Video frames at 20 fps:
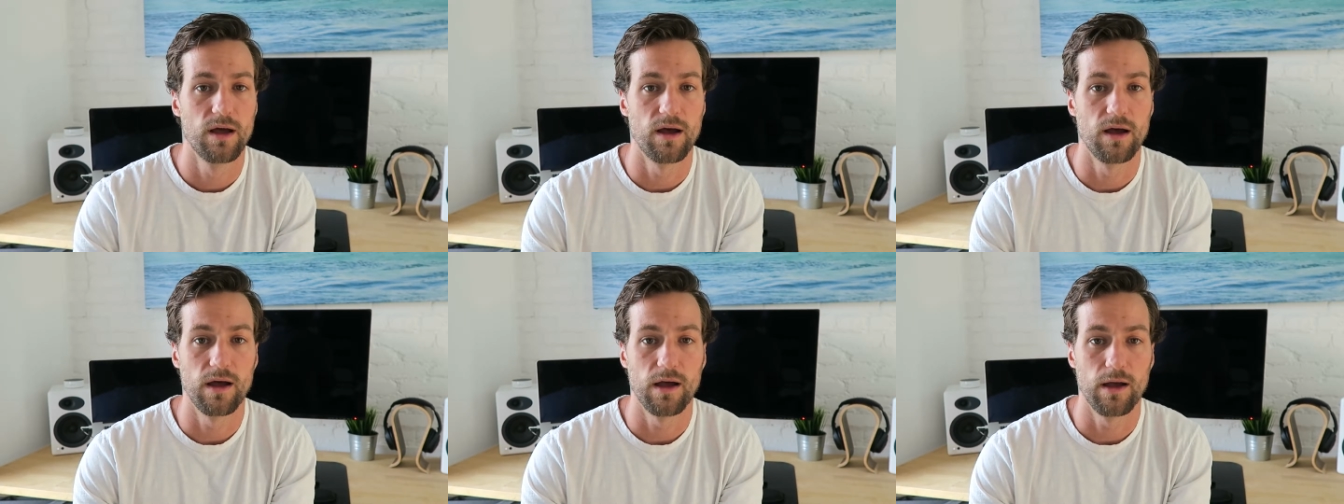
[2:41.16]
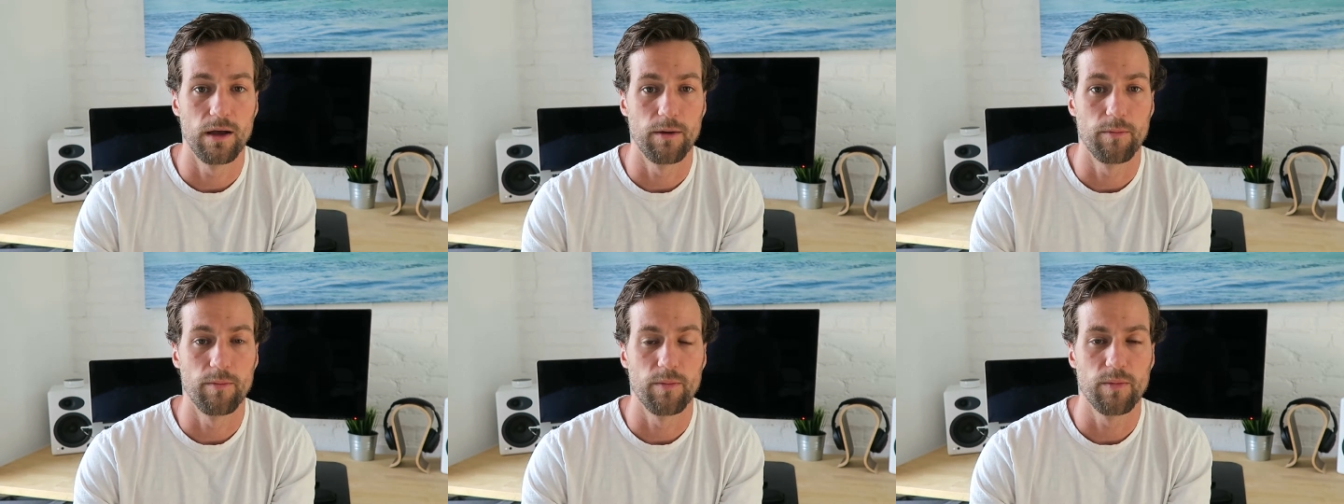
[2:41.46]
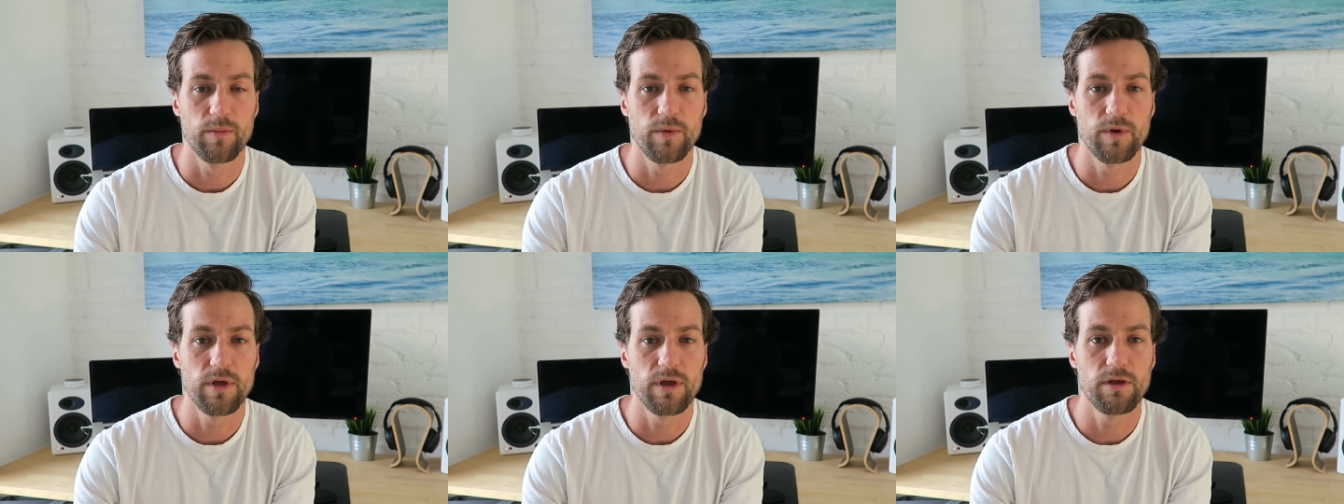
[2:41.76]

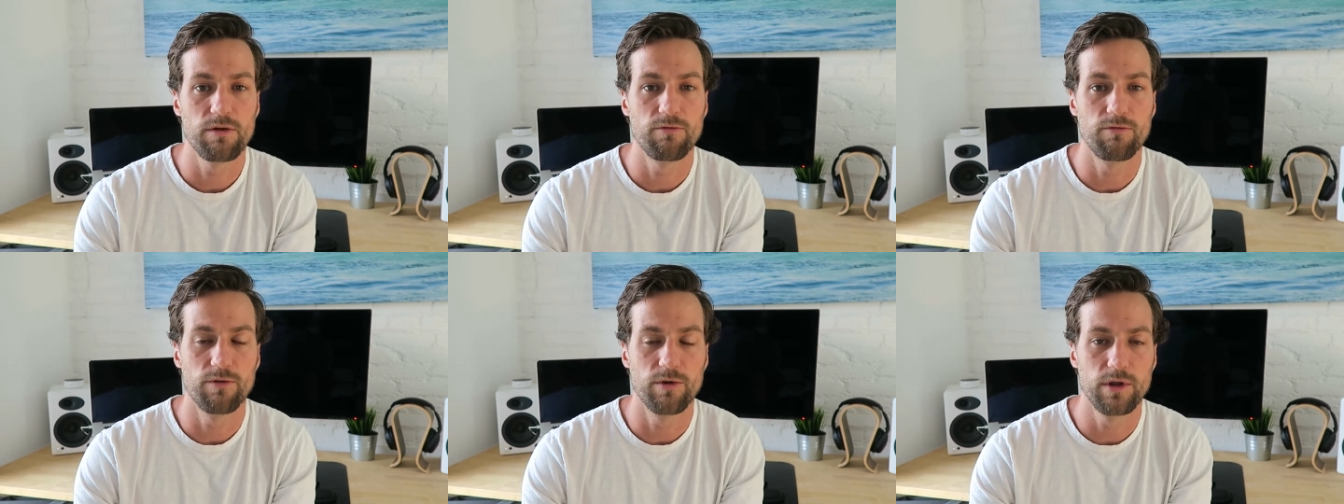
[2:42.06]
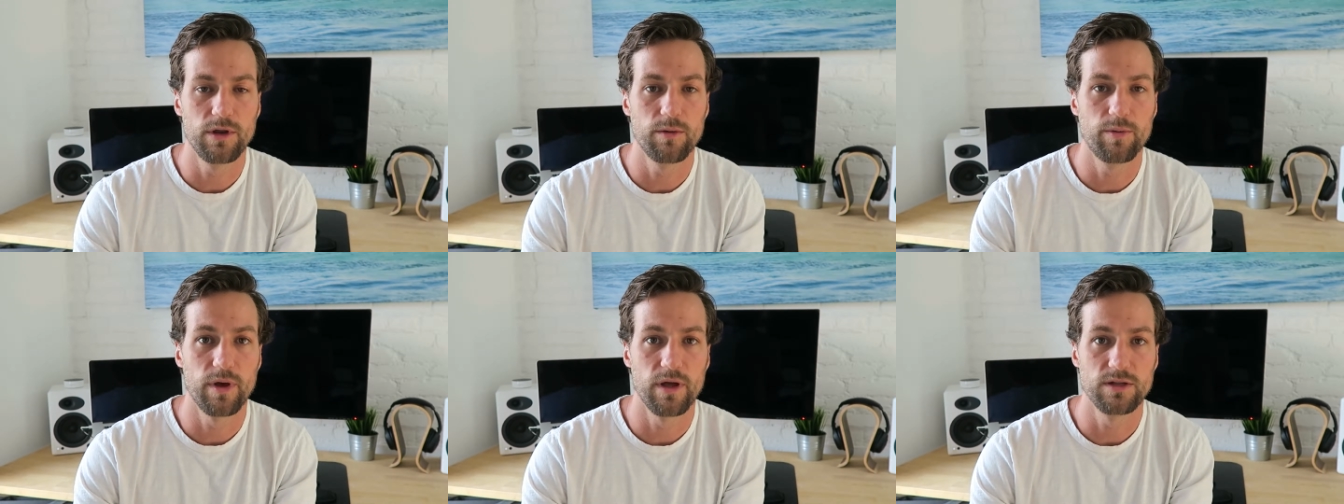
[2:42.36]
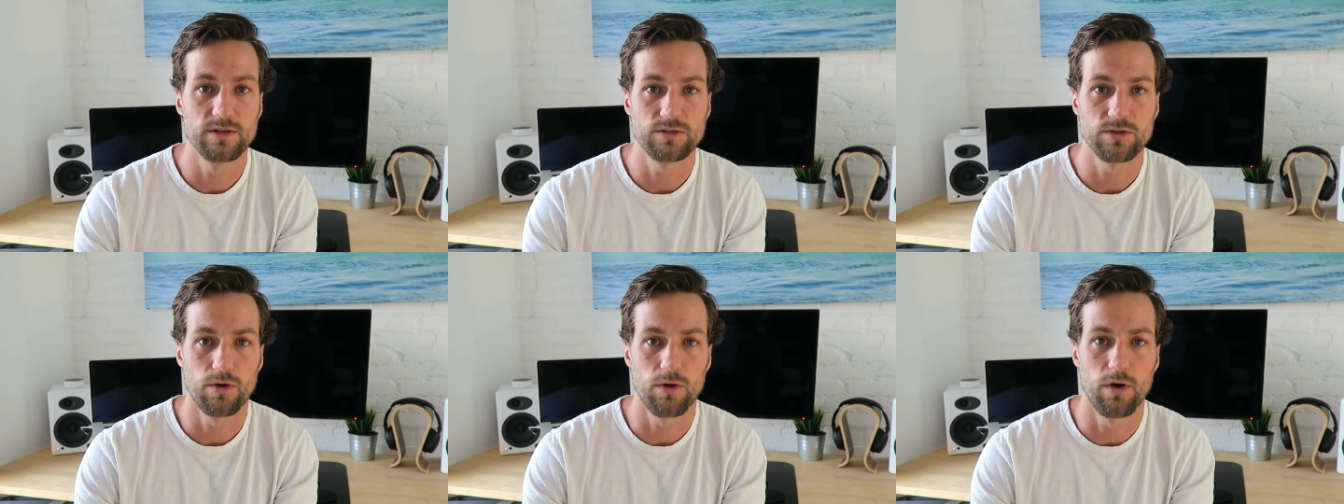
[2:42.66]
um, it really
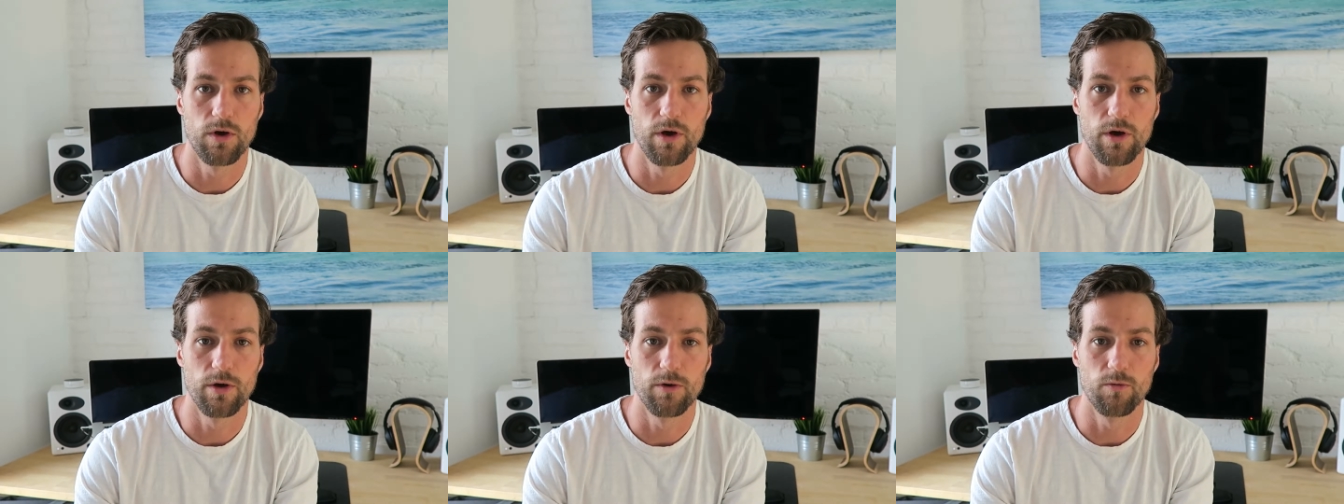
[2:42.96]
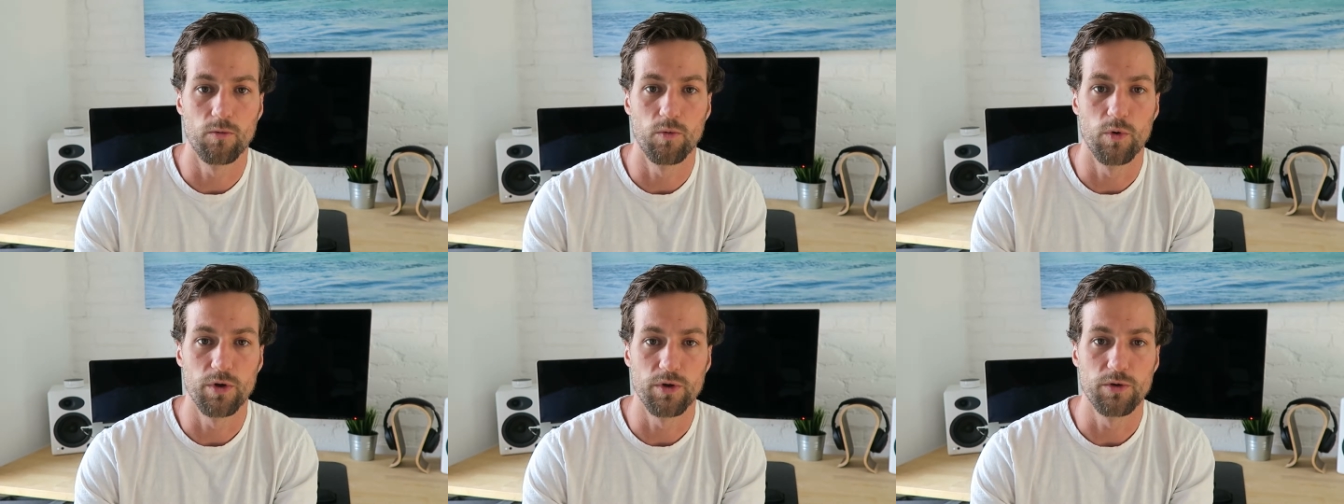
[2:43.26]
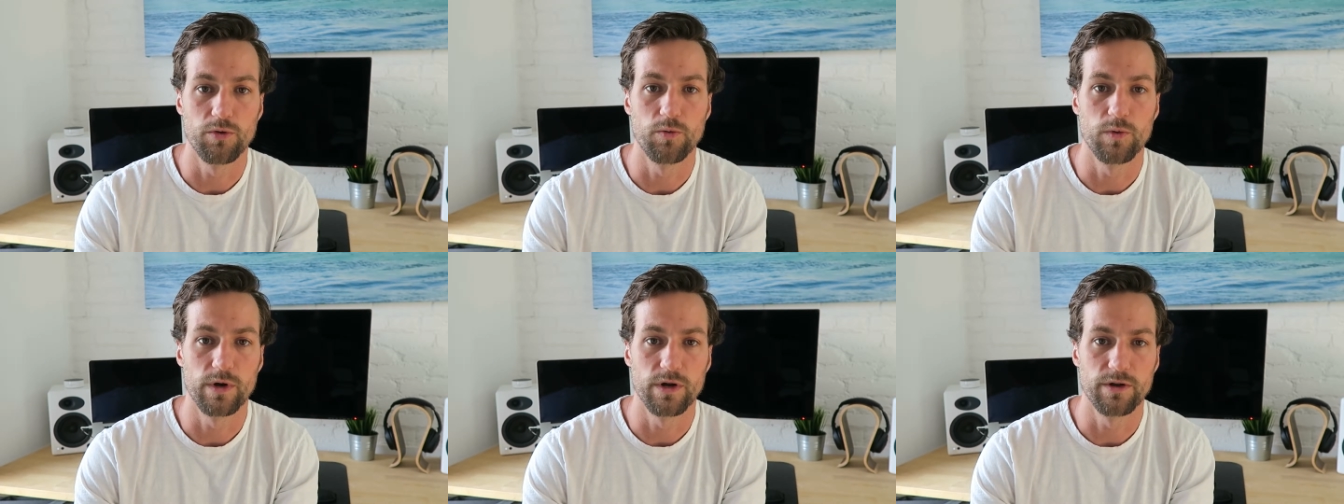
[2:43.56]
depends on
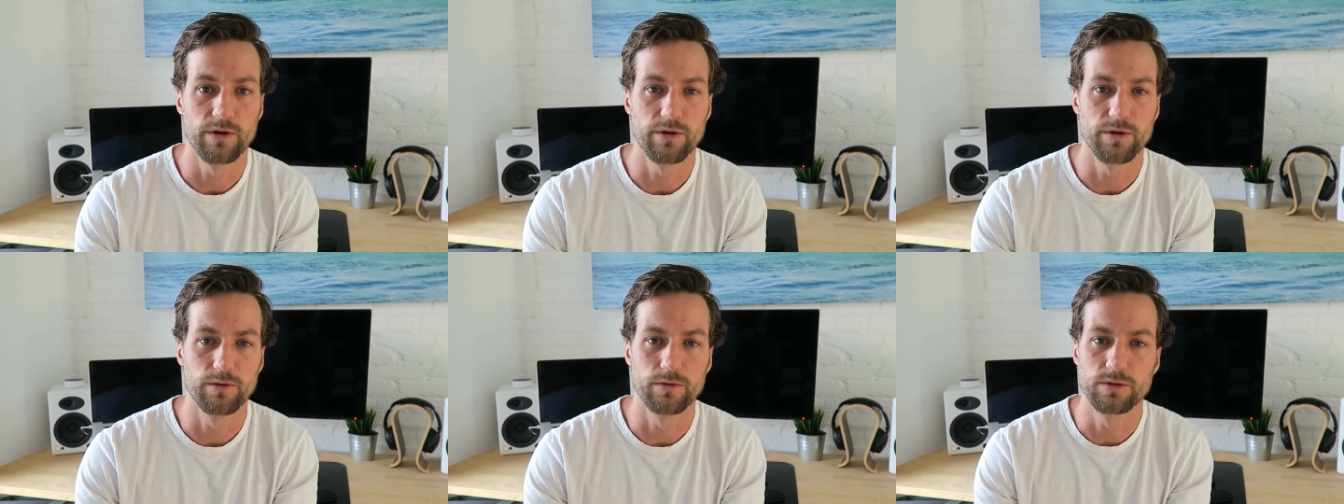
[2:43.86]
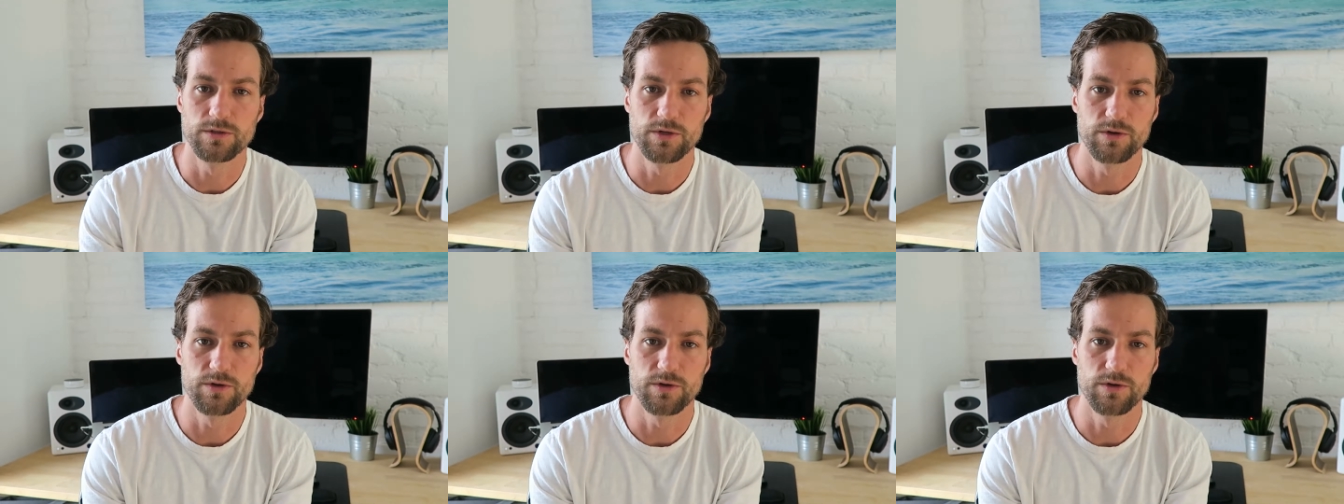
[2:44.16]
what you want to do.